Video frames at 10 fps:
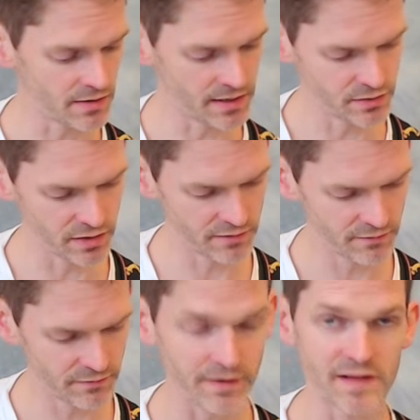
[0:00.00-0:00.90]
And I'm
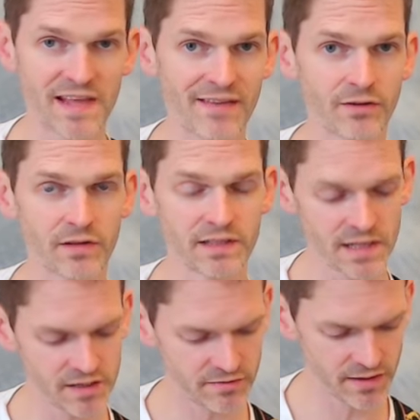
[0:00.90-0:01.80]
doing fret 7 on the
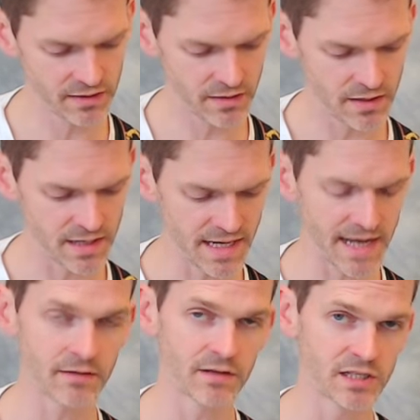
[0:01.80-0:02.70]
D string,
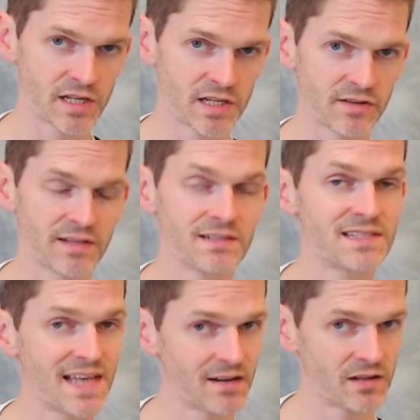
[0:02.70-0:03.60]
9 on the G string,
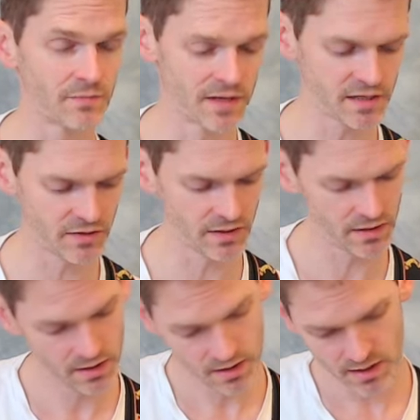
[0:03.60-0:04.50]
10 on the B
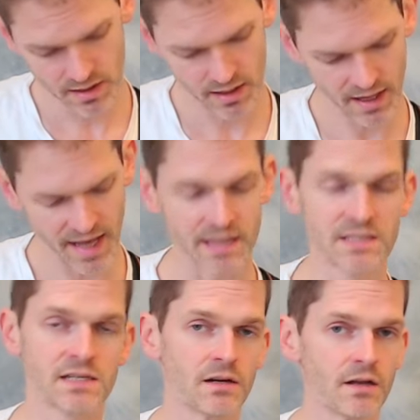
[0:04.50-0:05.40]
string,
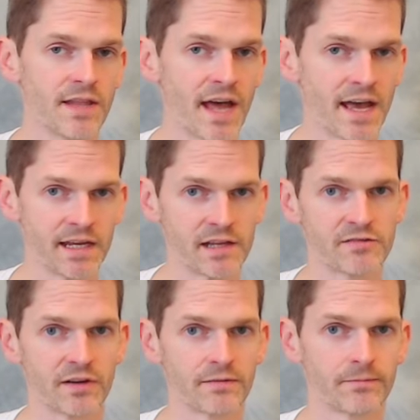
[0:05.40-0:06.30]
8 on the high E
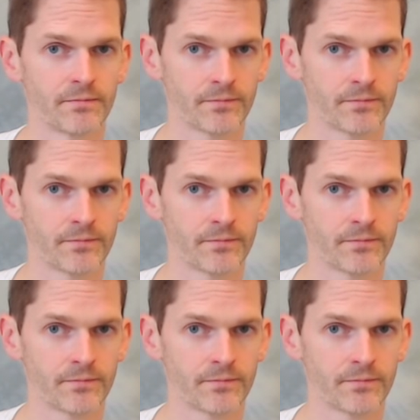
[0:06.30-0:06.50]
string.